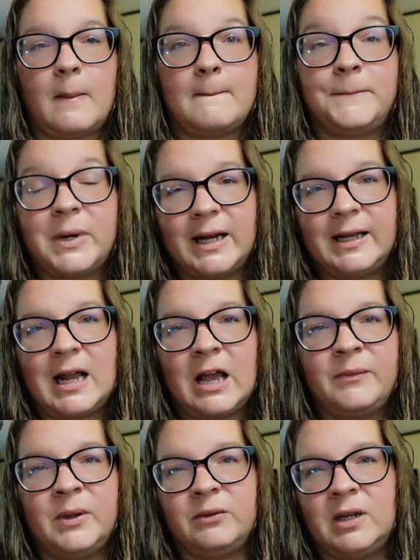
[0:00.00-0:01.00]
But I've
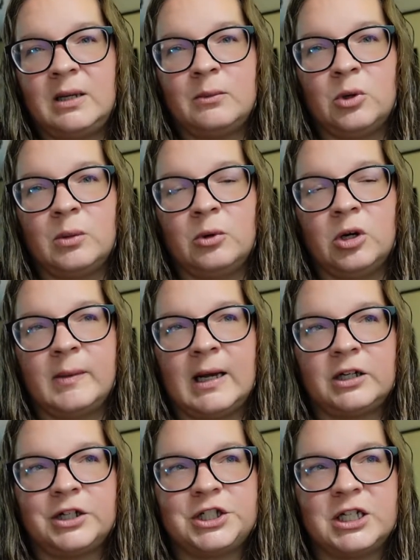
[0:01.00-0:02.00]
been reading more and more about
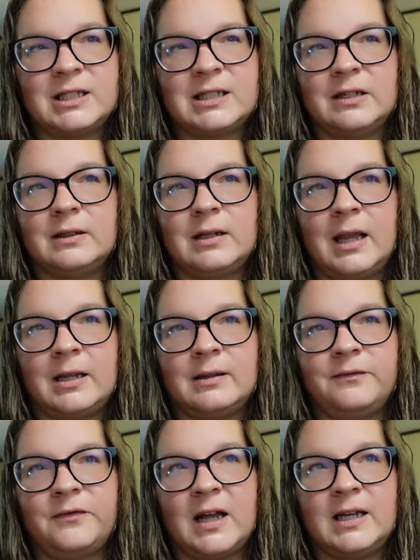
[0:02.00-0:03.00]
Cushing's
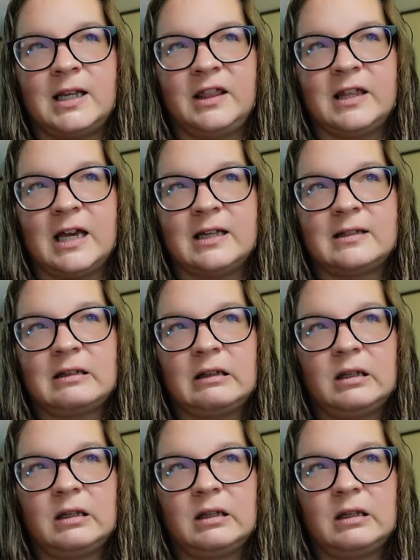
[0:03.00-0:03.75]
and finding that